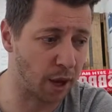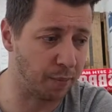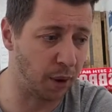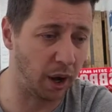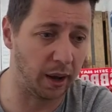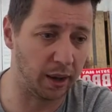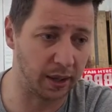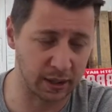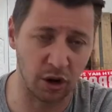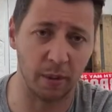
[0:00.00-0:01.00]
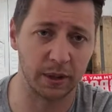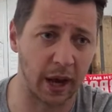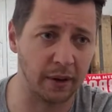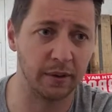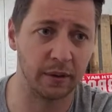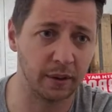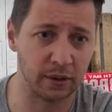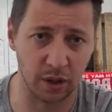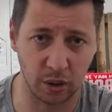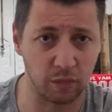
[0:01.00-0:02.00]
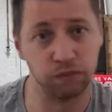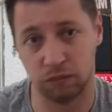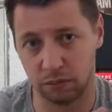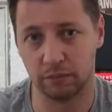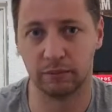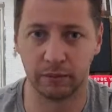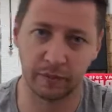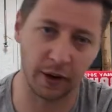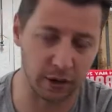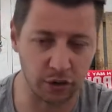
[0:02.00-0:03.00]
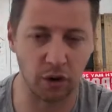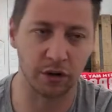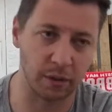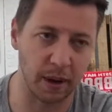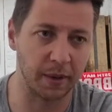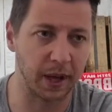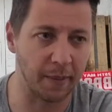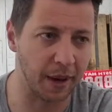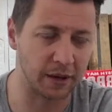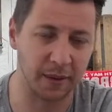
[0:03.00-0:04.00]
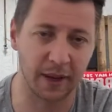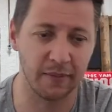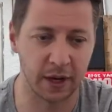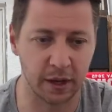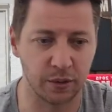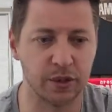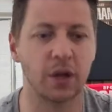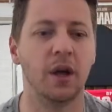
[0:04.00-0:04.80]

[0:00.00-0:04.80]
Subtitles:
But it's calming down, so fingers crossed I'll be able to get back to making videos.